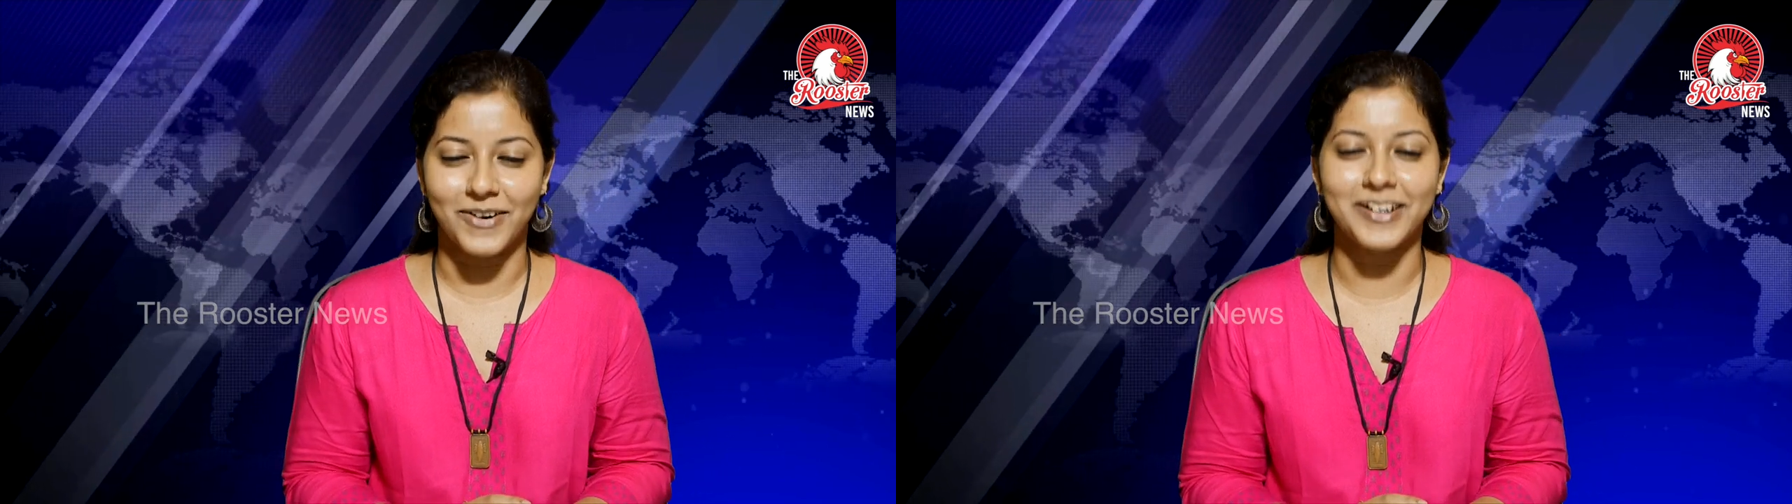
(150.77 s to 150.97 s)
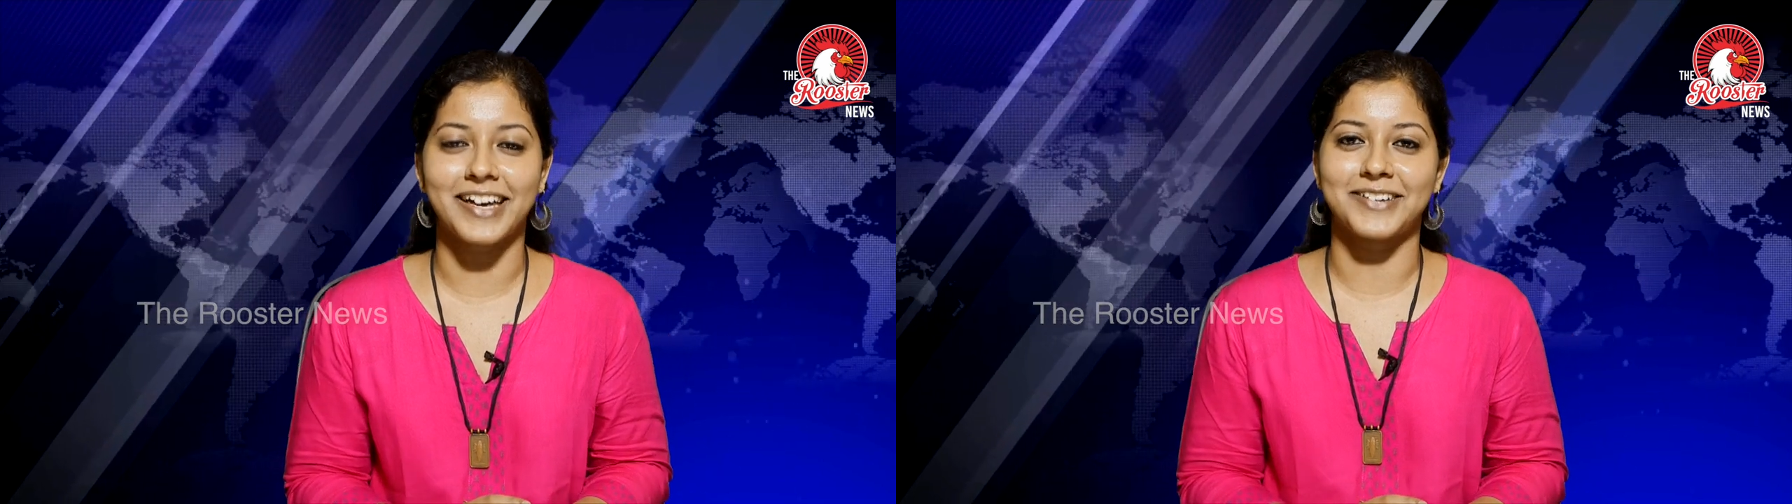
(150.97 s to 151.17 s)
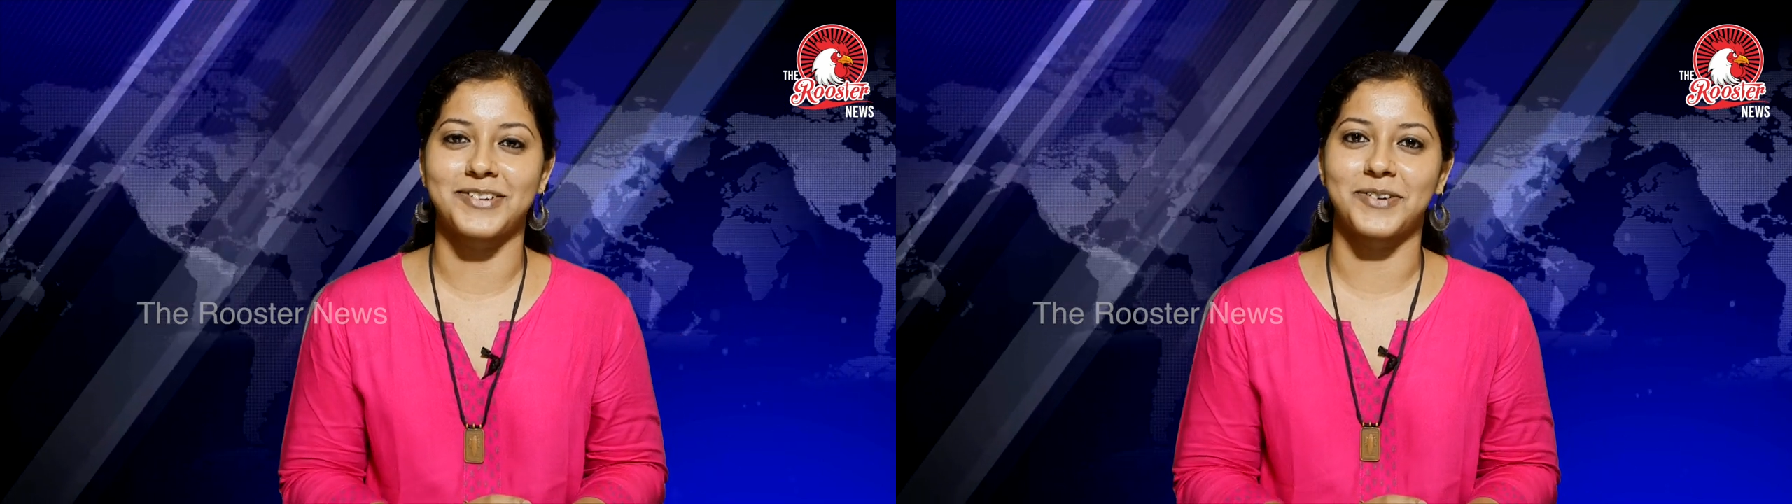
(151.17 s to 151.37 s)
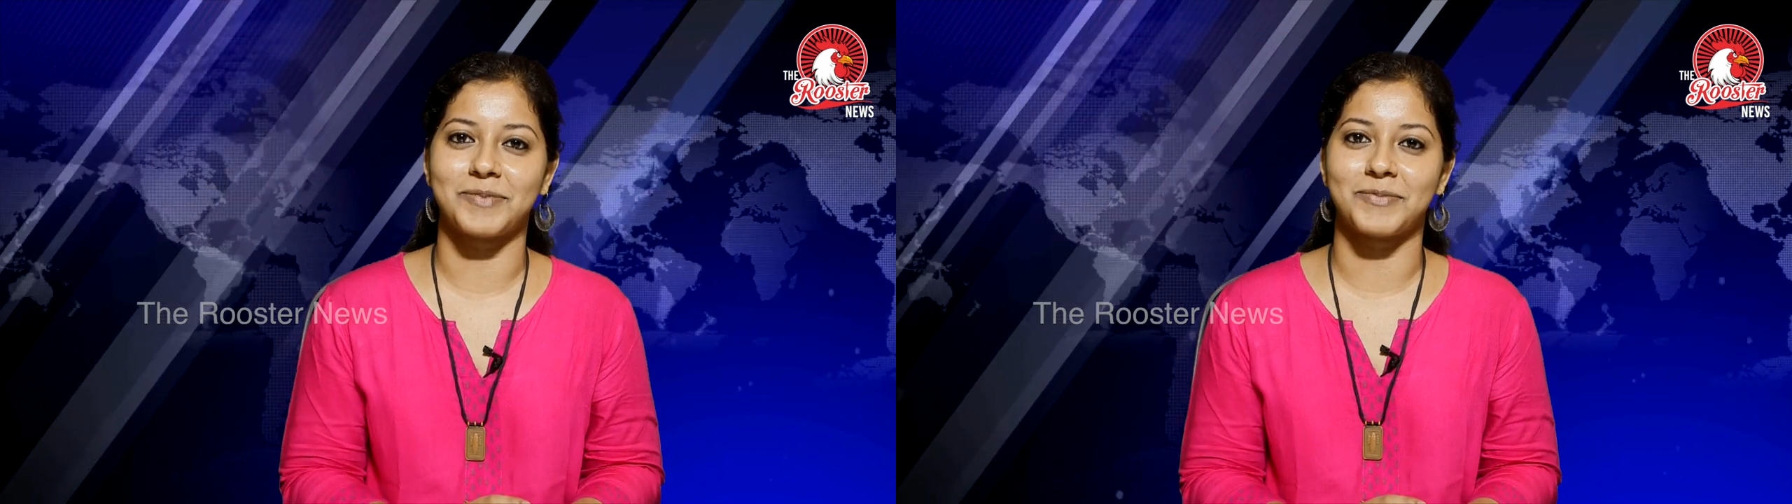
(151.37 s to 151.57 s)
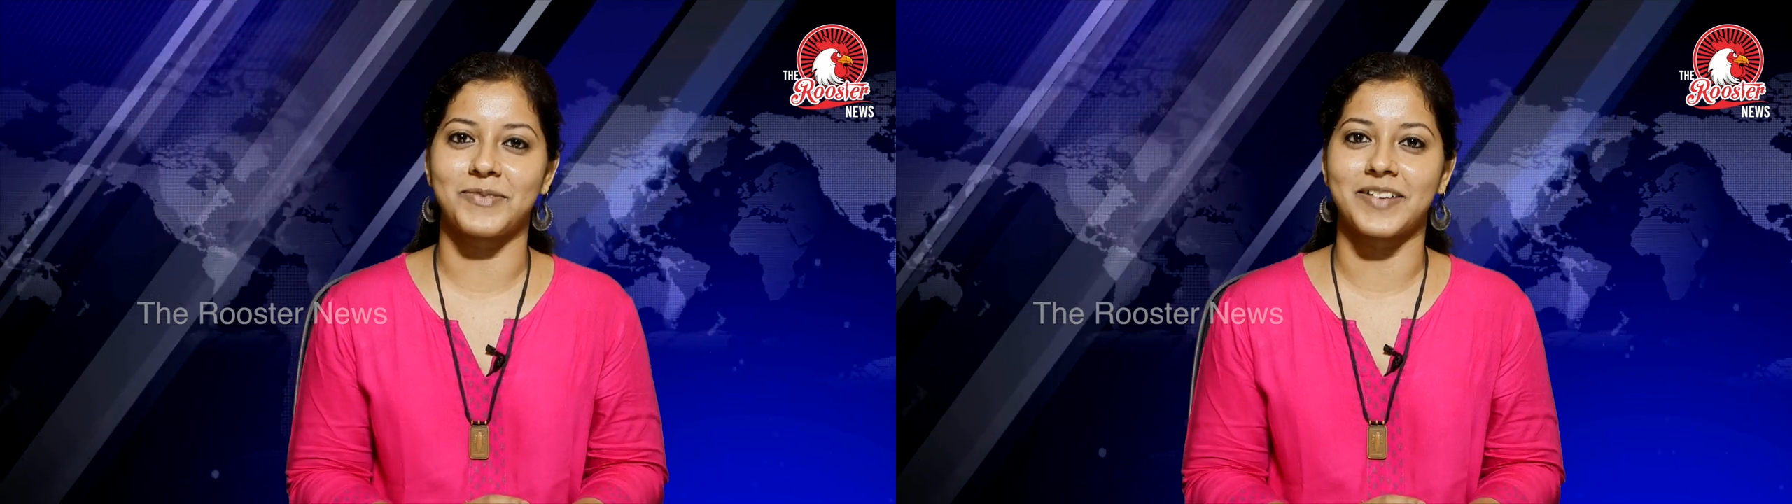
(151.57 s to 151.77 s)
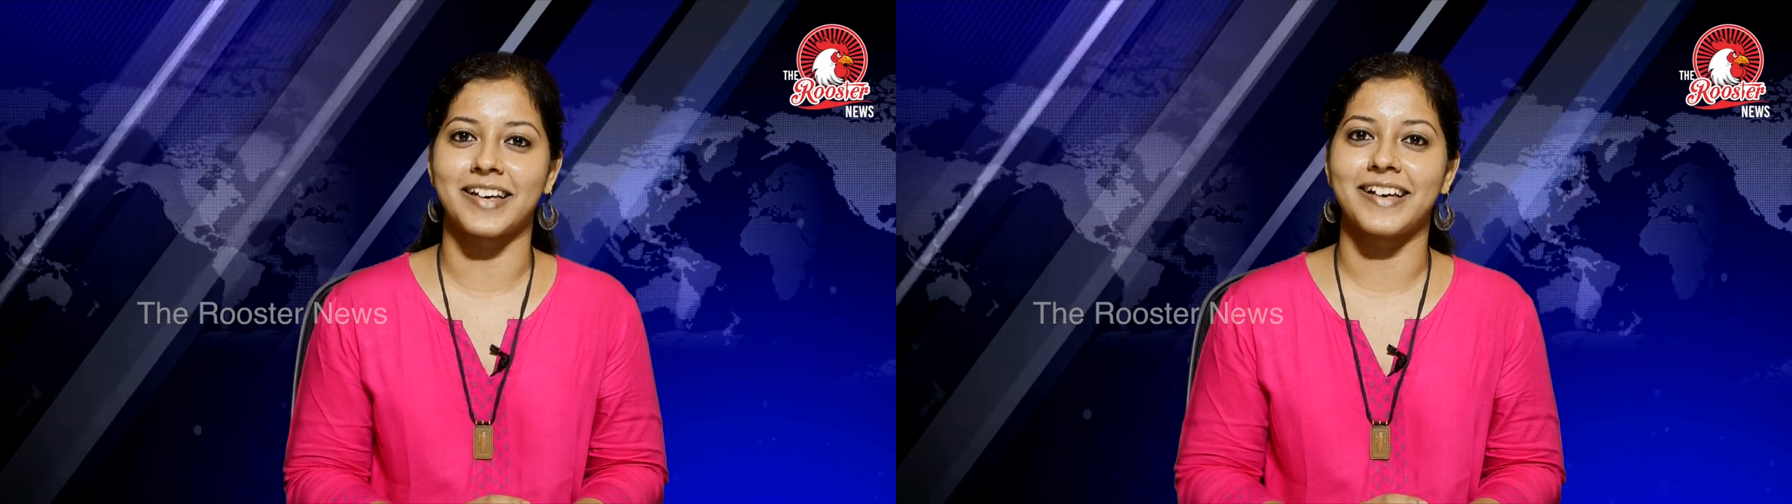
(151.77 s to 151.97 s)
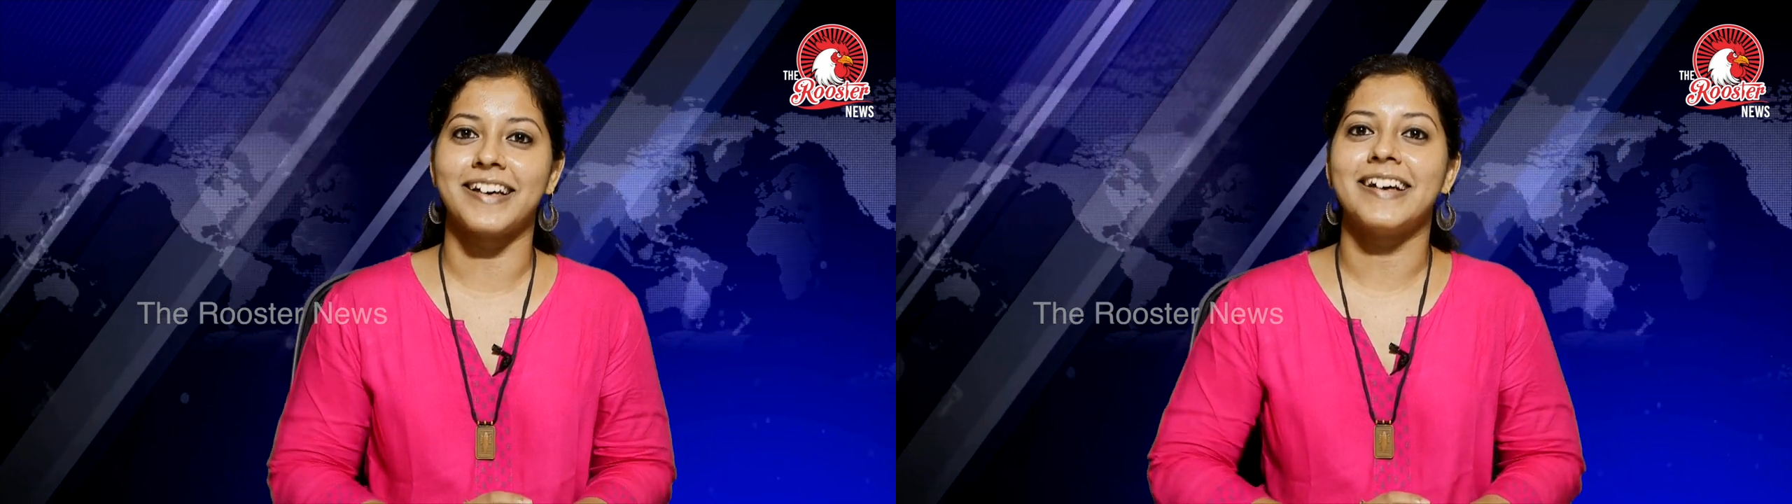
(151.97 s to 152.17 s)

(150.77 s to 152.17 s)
or catch a good movie.